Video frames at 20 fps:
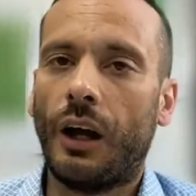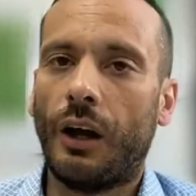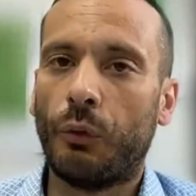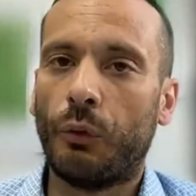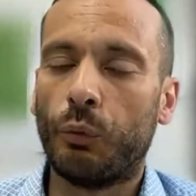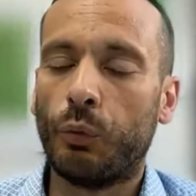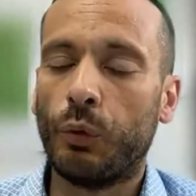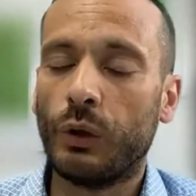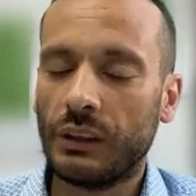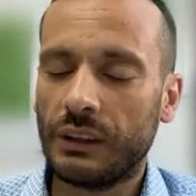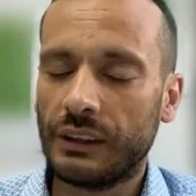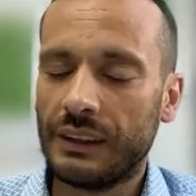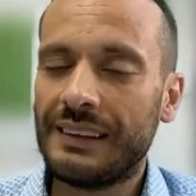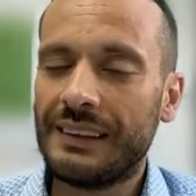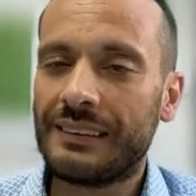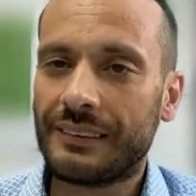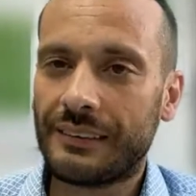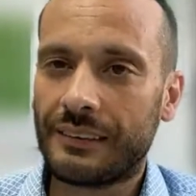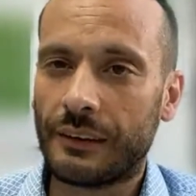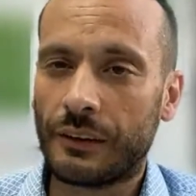
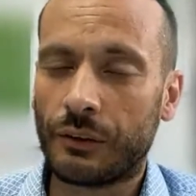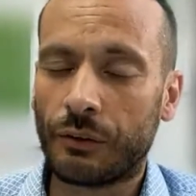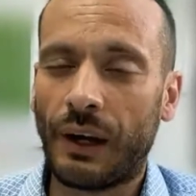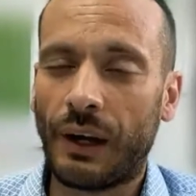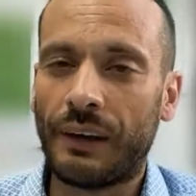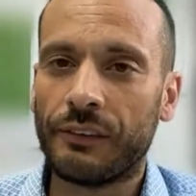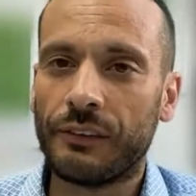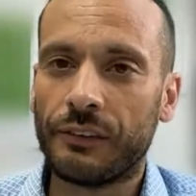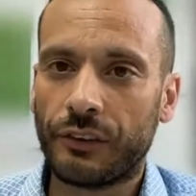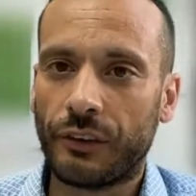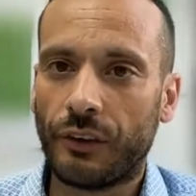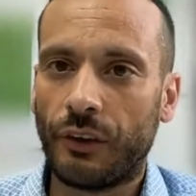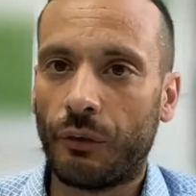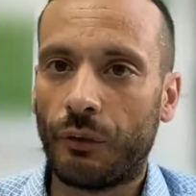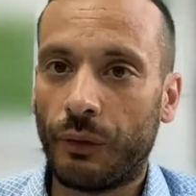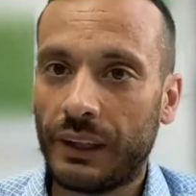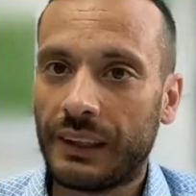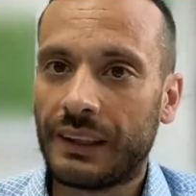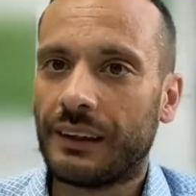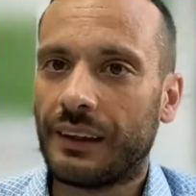release the grant or
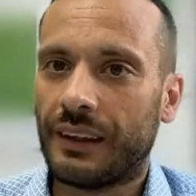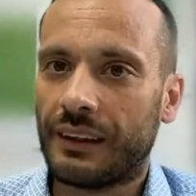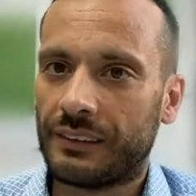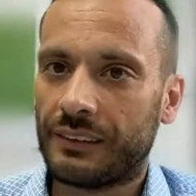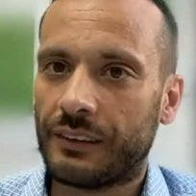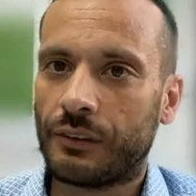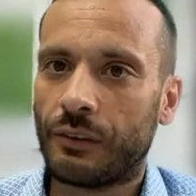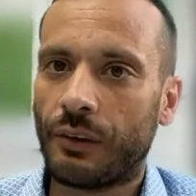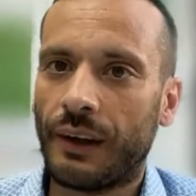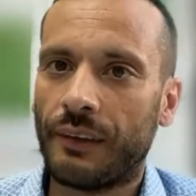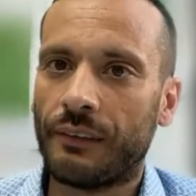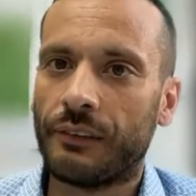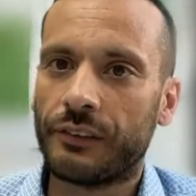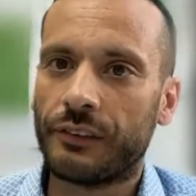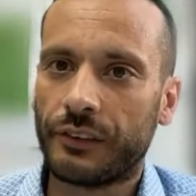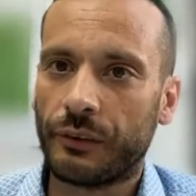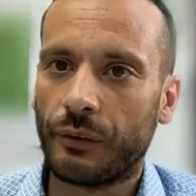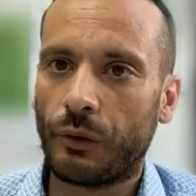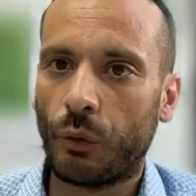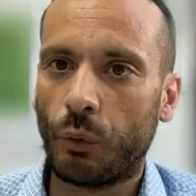recognise the grant
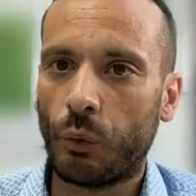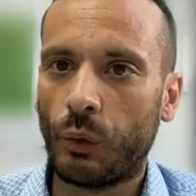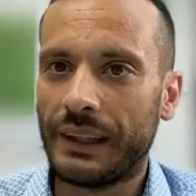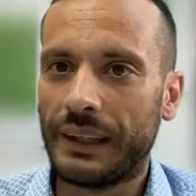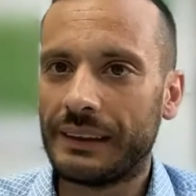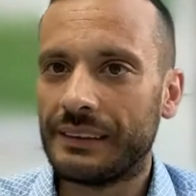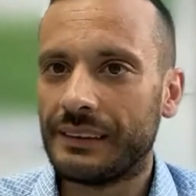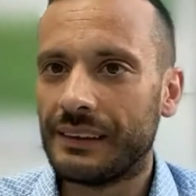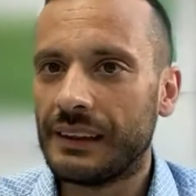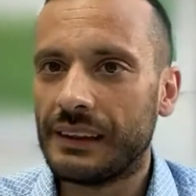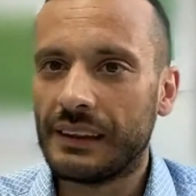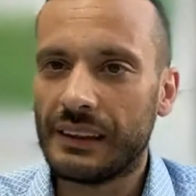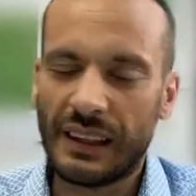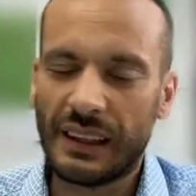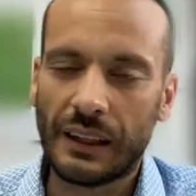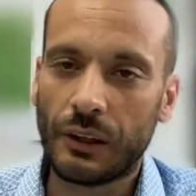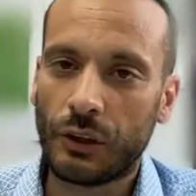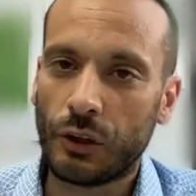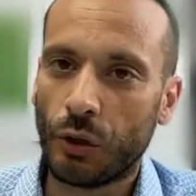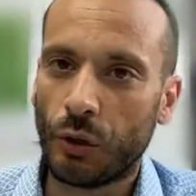when the
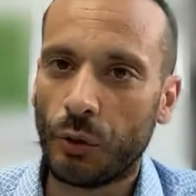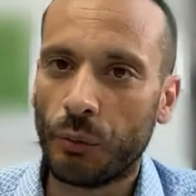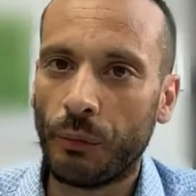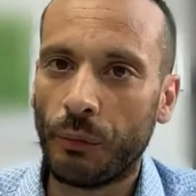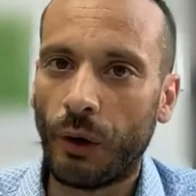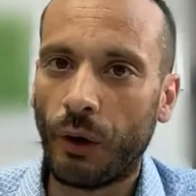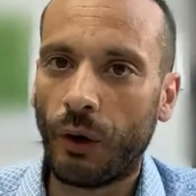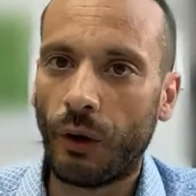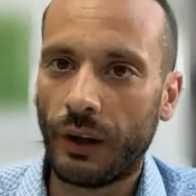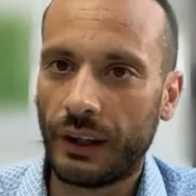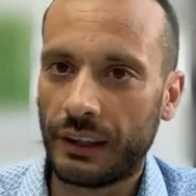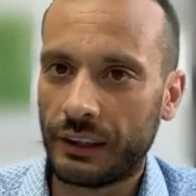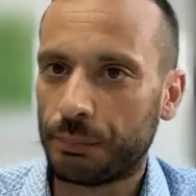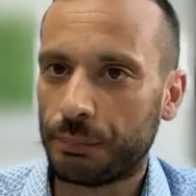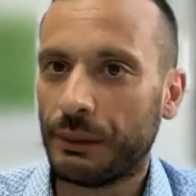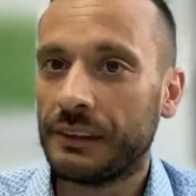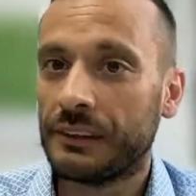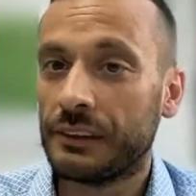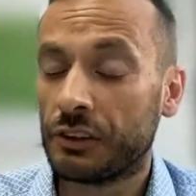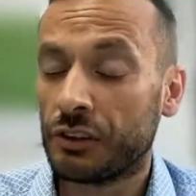income or
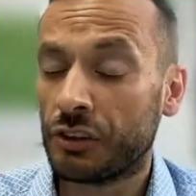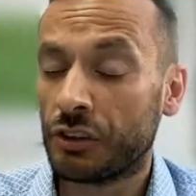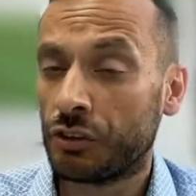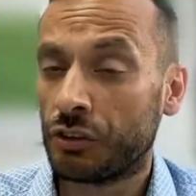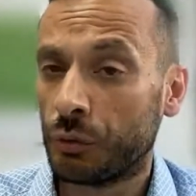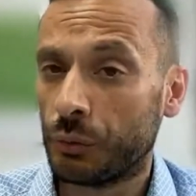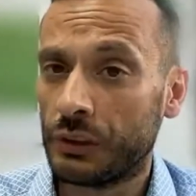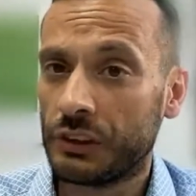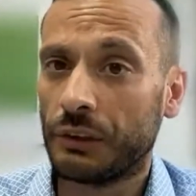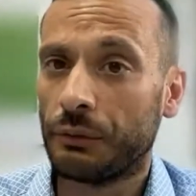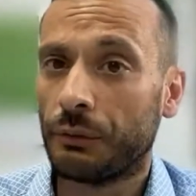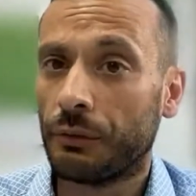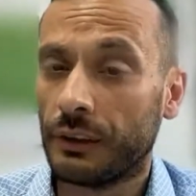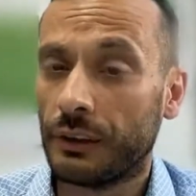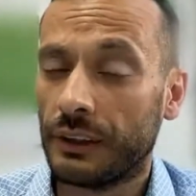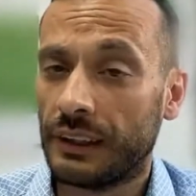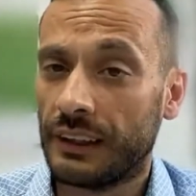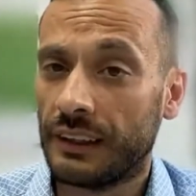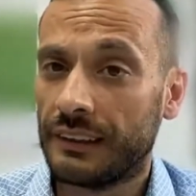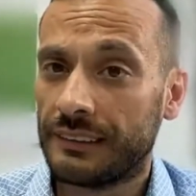expenditure to which it
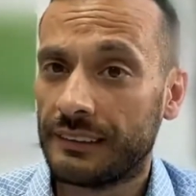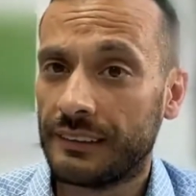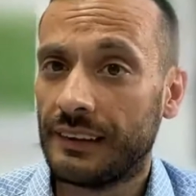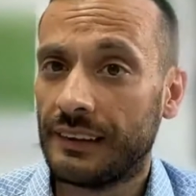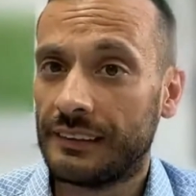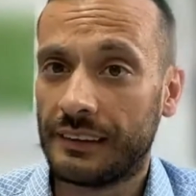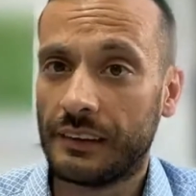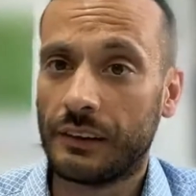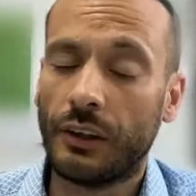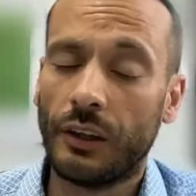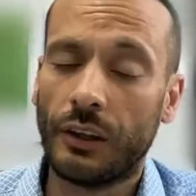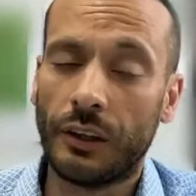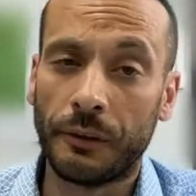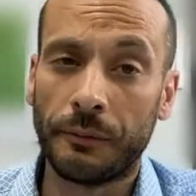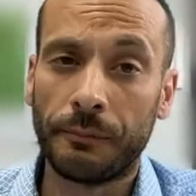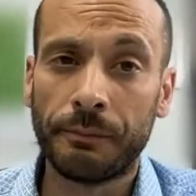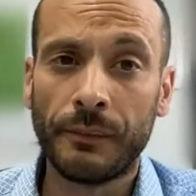relates is incurred.